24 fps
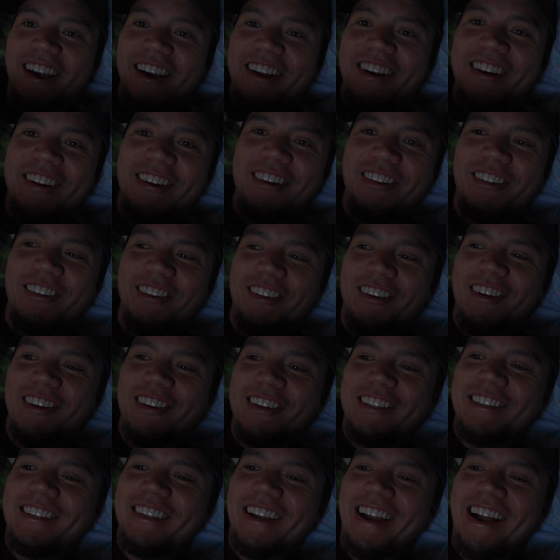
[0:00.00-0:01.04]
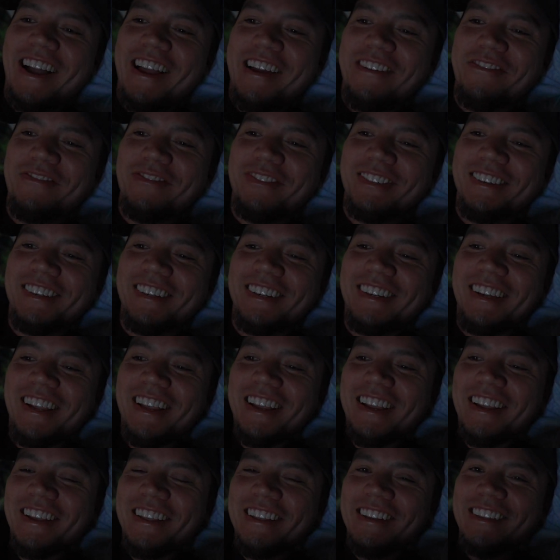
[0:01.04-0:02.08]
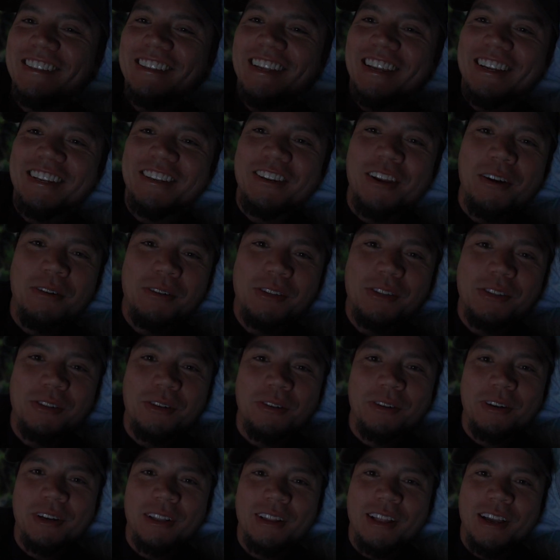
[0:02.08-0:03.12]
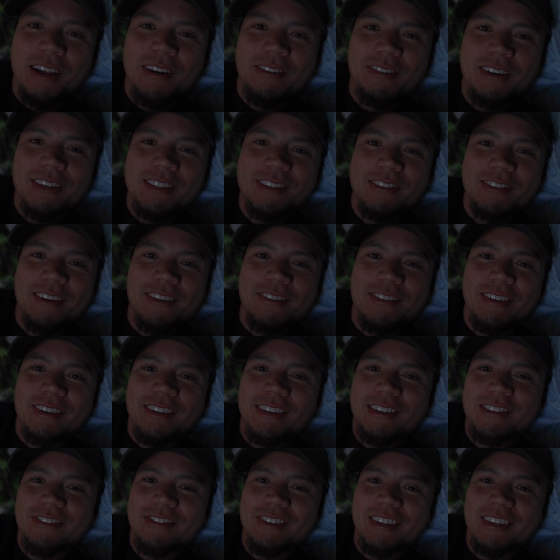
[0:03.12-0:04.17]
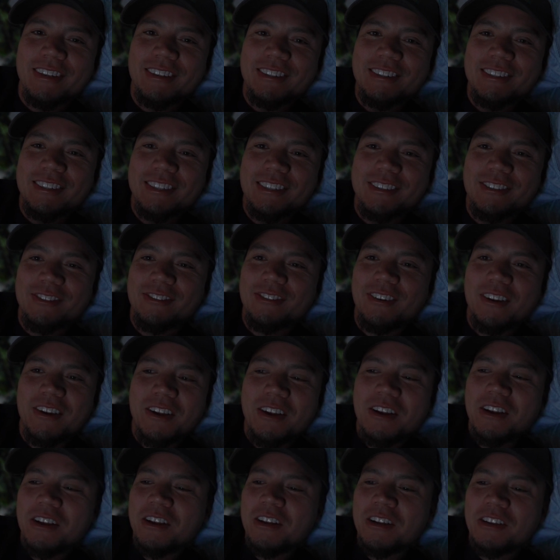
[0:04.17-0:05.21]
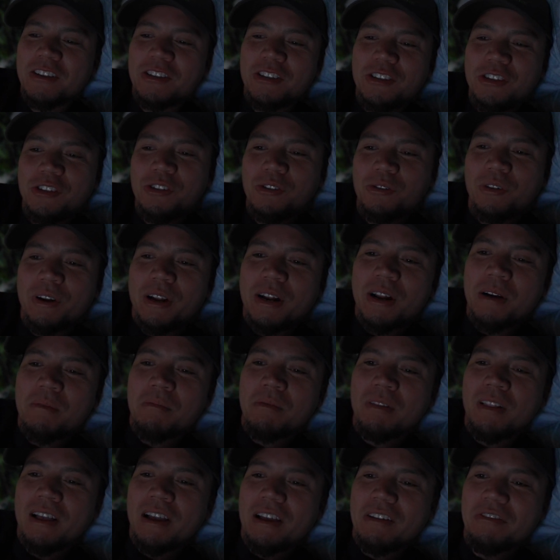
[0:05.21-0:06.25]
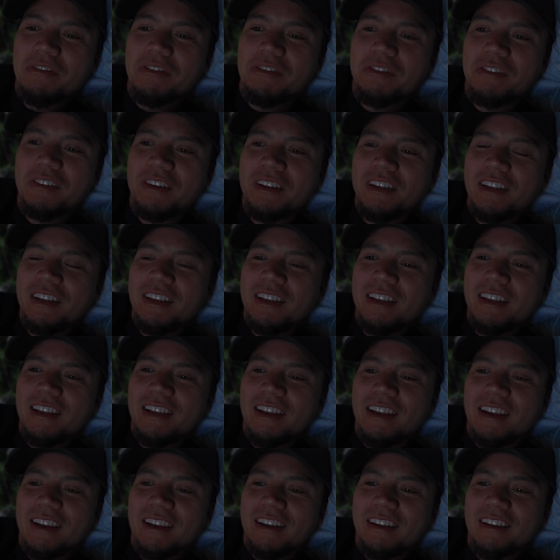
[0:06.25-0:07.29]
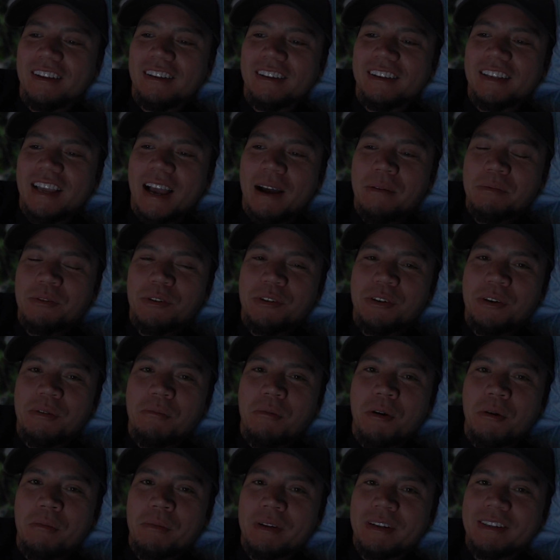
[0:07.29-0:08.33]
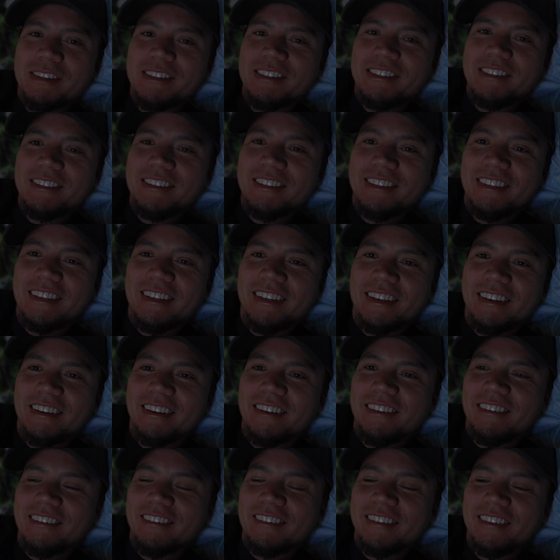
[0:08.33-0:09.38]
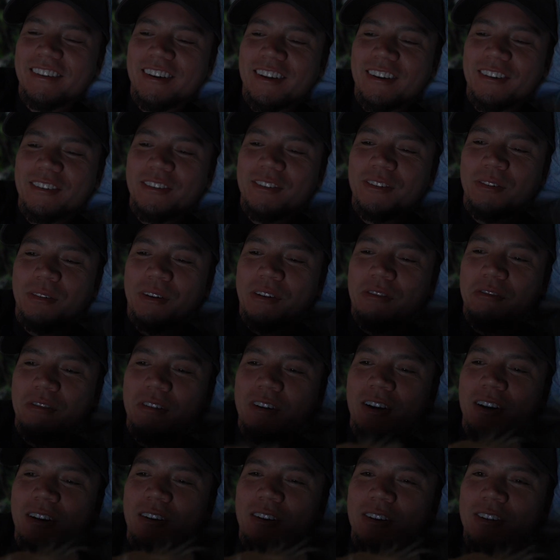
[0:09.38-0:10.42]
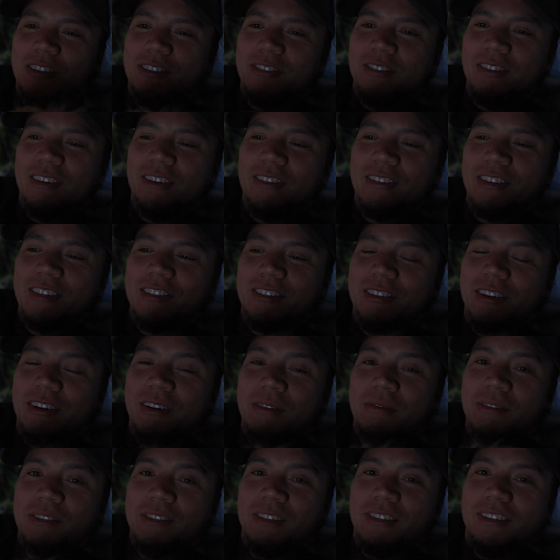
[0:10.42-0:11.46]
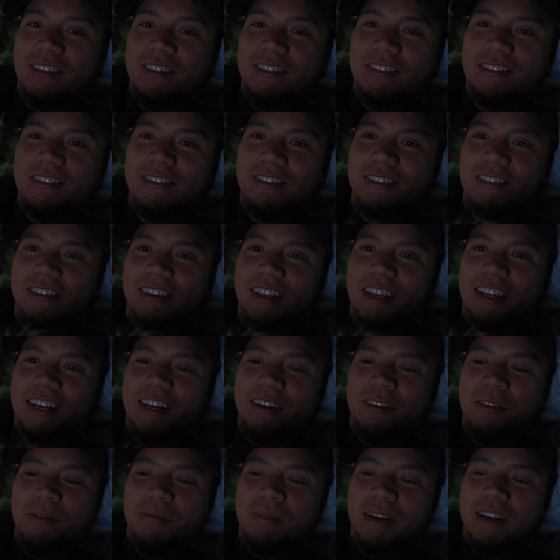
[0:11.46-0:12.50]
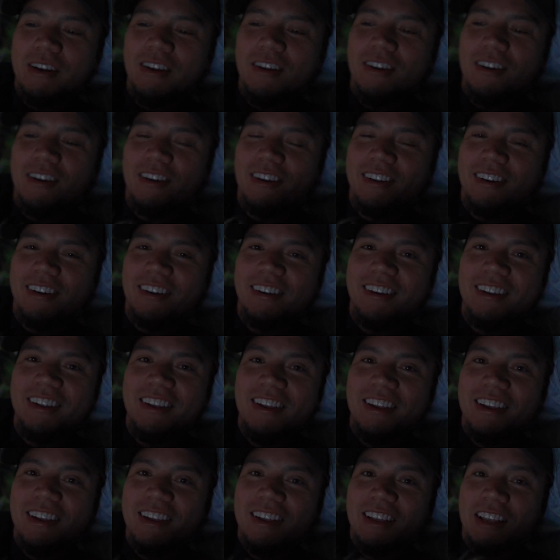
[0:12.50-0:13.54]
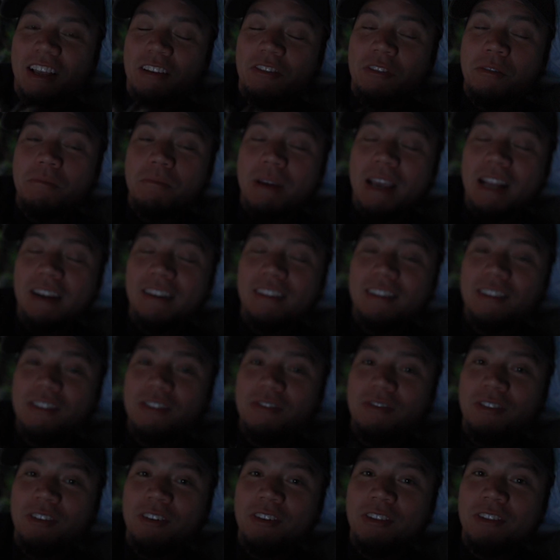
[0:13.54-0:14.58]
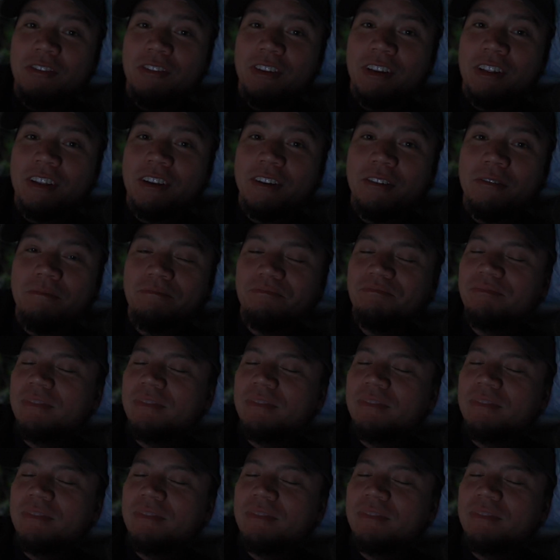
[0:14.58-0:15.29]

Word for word: done in a long time. There's like no storyline whatsoever to this video. It's just straight up life uh, captured in moments in you know 24 hours or whatever. So I'm just gonna lay here with my dog. And if you made it this far in the video,